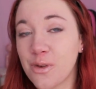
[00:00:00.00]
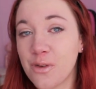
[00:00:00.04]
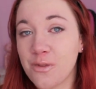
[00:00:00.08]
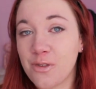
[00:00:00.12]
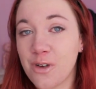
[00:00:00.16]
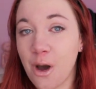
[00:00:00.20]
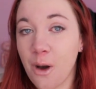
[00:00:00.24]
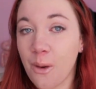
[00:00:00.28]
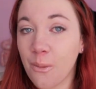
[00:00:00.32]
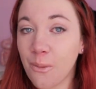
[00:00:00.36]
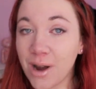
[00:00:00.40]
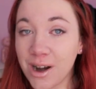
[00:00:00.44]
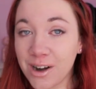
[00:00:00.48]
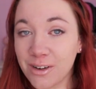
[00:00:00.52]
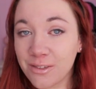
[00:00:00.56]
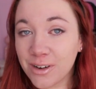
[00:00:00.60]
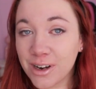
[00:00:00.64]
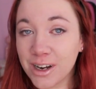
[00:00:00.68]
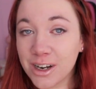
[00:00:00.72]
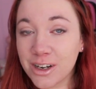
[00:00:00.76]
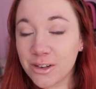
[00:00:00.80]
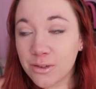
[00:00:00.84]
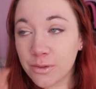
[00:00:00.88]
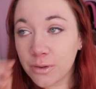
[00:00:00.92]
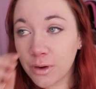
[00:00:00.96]
We've got one of
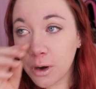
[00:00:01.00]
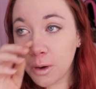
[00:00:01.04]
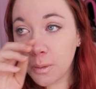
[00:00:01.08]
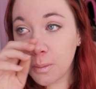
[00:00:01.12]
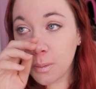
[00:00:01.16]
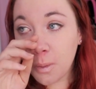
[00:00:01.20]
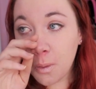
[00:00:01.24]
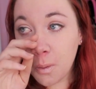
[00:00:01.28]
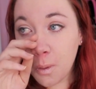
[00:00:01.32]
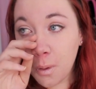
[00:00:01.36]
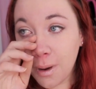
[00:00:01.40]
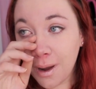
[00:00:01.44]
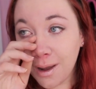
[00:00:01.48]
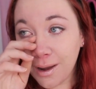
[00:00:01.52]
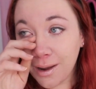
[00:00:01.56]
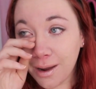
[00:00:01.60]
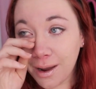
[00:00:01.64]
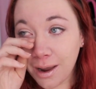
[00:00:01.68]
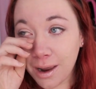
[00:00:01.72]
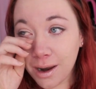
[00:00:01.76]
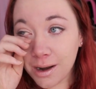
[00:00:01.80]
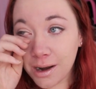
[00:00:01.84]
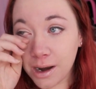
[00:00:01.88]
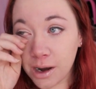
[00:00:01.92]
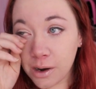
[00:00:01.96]
each, we've got a boy,
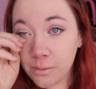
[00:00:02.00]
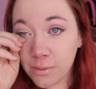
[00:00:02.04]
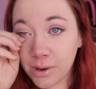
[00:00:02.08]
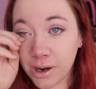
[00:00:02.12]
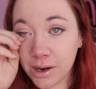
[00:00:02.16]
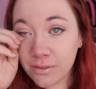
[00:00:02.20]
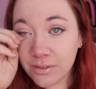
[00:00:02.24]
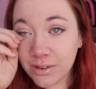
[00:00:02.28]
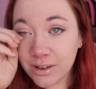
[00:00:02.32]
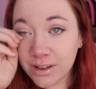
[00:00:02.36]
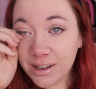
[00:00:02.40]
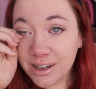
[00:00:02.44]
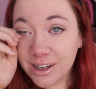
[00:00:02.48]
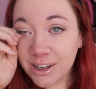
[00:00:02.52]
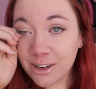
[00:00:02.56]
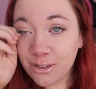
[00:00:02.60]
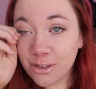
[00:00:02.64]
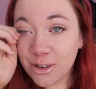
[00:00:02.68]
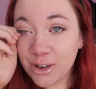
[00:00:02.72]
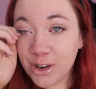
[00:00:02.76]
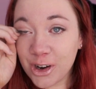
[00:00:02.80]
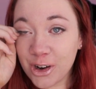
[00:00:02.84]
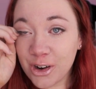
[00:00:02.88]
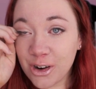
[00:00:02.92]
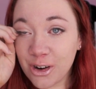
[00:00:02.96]
and now we're having a
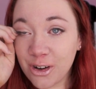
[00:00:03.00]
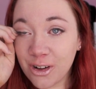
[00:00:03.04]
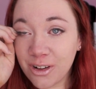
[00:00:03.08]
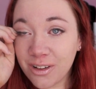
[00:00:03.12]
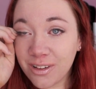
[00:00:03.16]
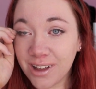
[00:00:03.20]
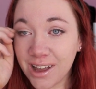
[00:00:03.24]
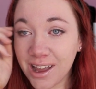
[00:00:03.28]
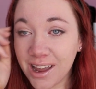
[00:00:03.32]
little girl.